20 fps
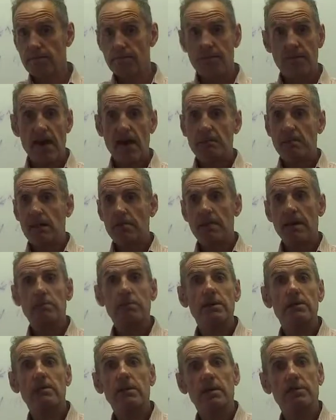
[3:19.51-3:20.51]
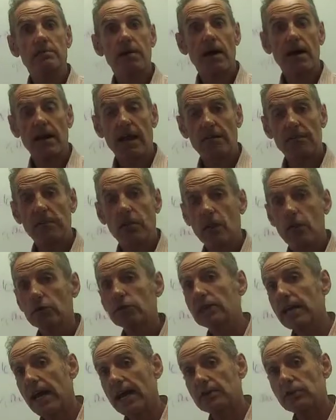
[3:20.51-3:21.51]
family members that might have low
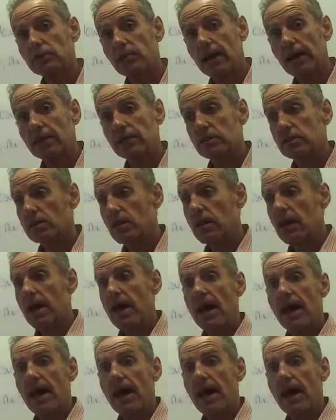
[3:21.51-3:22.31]
tax rates,